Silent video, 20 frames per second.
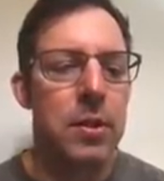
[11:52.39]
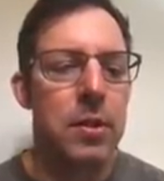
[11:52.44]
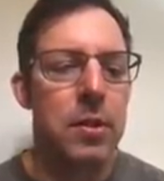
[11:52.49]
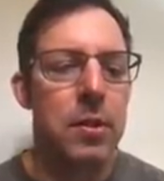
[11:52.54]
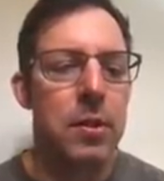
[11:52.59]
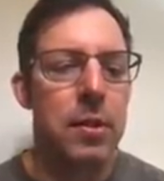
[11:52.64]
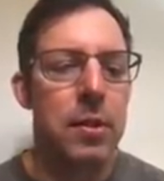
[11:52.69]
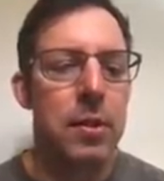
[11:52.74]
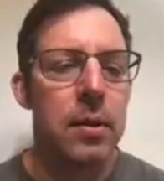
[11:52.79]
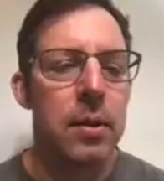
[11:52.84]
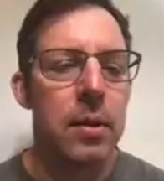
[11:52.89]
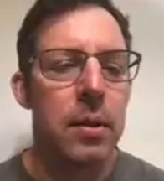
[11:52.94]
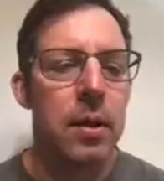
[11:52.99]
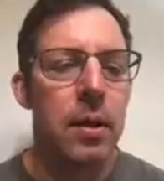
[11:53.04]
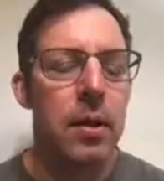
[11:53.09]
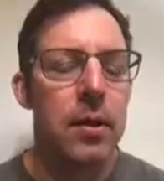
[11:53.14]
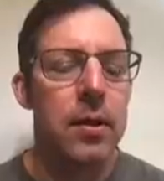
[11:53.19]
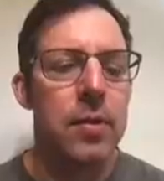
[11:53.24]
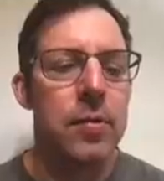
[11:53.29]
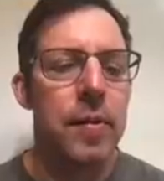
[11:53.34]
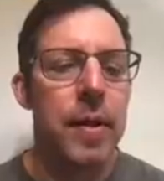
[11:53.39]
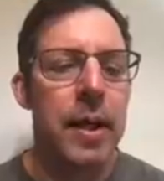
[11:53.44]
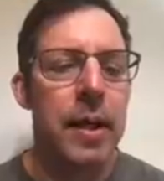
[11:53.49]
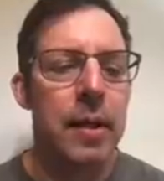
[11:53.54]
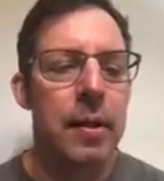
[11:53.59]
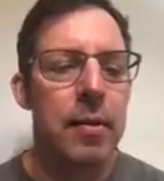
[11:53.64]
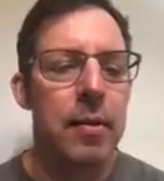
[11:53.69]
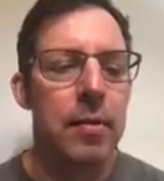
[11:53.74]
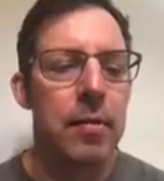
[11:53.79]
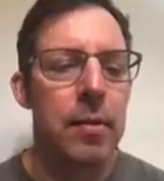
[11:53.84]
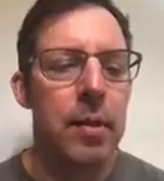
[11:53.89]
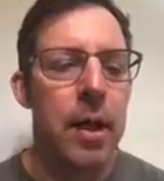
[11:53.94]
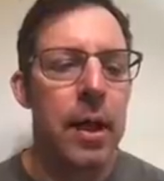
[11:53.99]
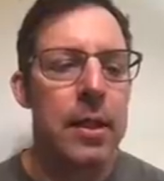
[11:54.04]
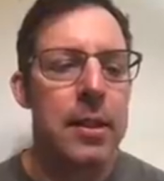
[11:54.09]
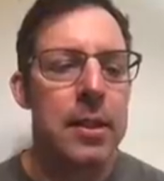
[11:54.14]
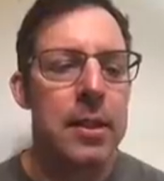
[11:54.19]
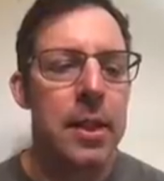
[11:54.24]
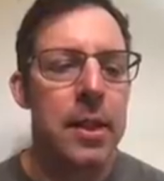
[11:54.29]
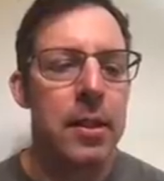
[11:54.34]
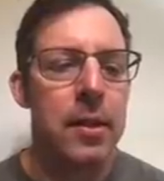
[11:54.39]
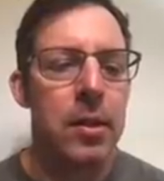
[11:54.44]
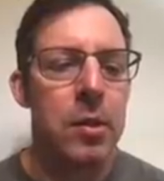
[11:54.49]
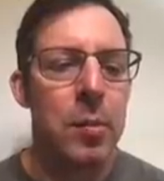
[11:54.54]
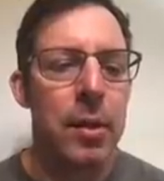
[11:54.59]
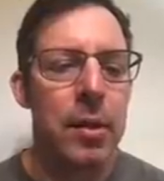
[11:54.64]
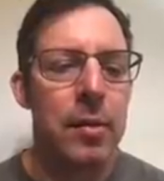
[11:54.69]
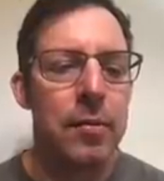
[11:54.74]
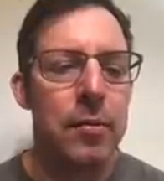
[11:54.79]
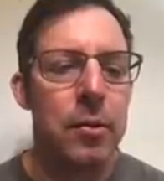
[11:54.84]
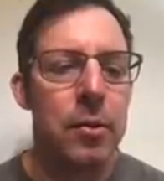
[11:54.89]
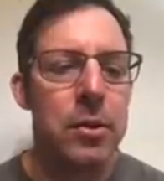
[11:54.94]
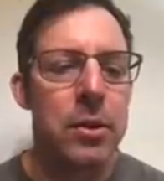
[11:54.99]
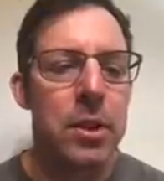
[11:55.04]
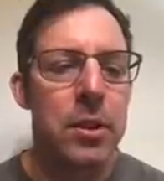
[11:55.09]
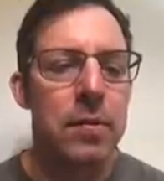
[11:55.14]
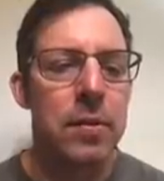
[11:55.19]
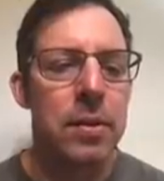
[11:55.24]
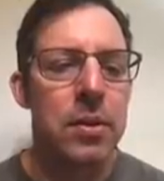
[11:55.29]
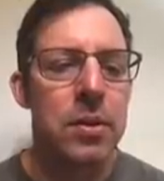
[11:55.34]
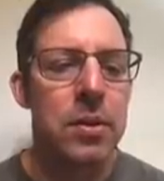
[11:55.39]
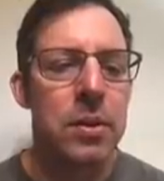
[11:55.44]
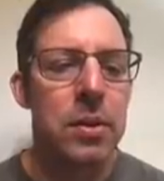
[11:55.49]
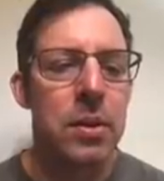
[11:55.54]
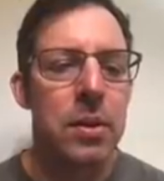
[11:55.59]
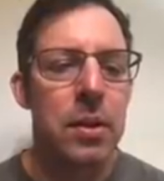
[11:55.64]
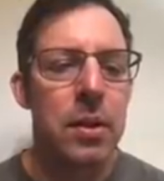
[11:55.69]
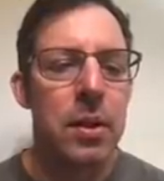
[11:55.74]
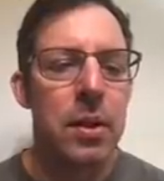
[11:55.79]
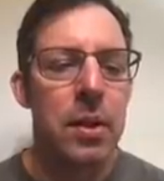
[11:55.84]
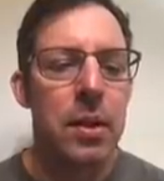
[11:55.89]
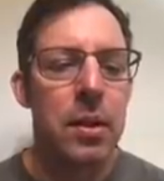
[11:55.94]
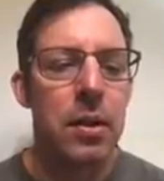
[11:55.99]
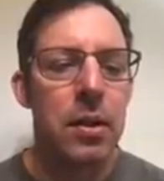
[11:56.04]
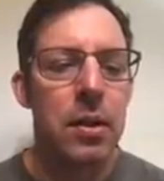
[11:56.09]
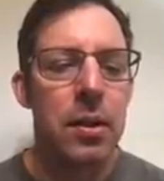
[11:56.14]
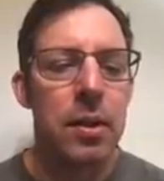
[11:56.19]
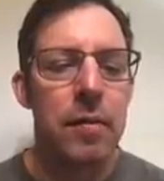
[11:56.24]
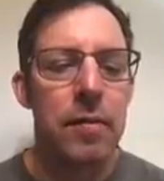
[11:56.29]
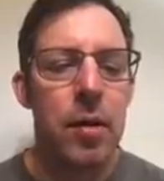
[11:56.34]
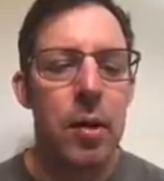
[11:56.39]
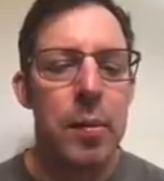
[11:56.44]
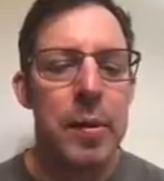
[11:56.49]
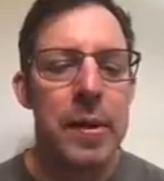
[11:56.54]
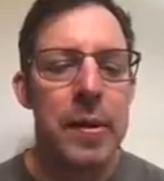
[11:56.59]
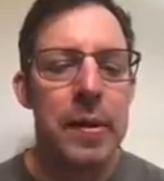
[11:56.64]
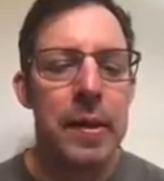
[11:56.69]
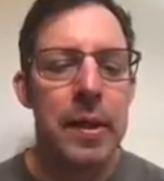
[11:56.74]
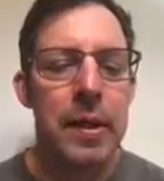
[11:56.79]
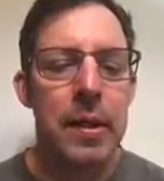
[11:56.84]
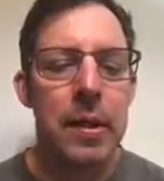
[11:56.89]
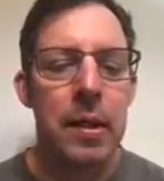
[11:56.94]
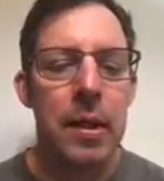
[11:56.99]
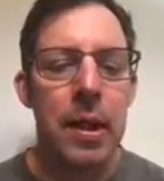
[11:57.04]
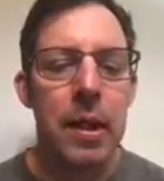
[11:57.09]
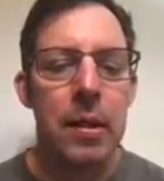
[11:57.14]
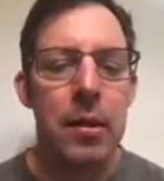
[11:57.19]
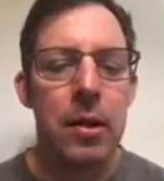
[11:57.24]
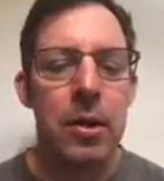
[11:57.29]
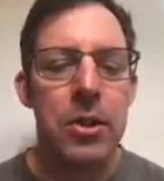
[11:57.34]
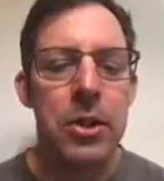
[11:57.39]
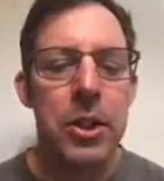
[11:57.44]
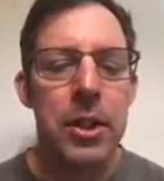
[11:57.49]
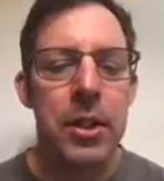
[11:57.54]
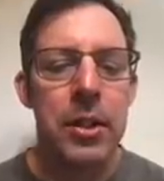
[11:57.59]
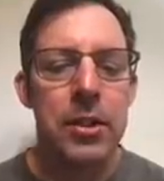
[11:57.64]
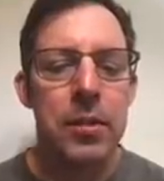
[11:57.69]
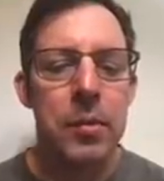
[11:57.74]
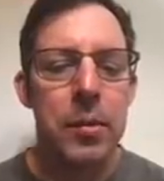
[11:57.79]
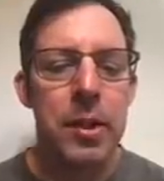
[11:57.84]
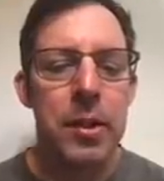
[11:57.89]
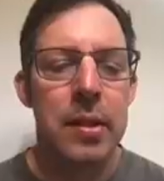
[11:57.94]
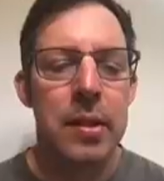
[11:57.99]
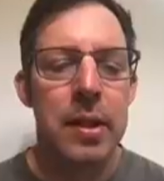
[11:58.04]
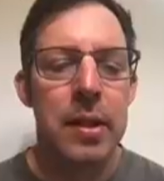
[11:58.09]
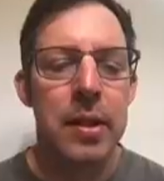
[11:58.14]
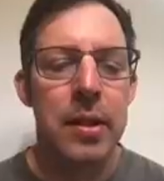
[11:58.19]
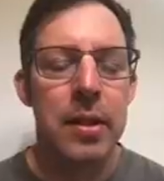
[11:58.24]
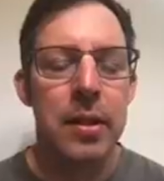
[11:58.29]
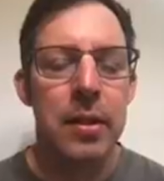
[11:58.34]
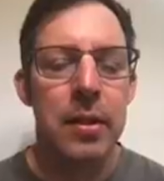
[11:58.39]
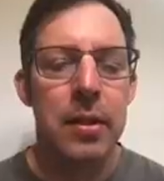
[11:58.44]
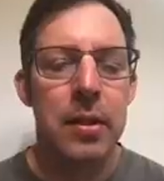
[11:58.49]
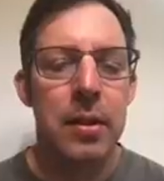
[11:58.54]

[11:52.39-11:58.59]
You know, the all these vacant lots that are owned by the Forest Service, they've all been thinned. A lot of large areas have been thinned here.